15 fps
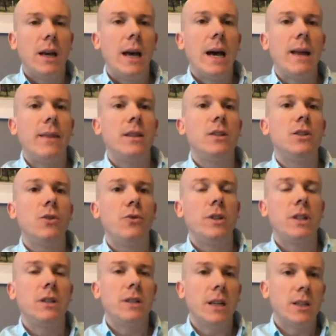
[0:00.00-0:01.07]
And this is a
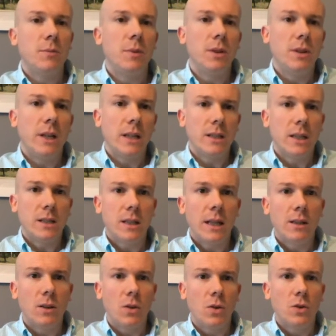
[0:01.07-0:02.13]
risk assessment that as
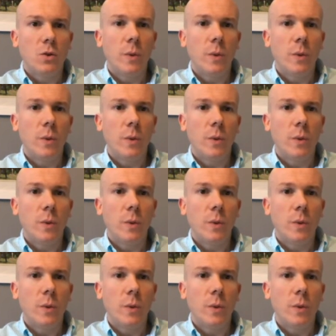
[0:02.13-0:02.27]
landlords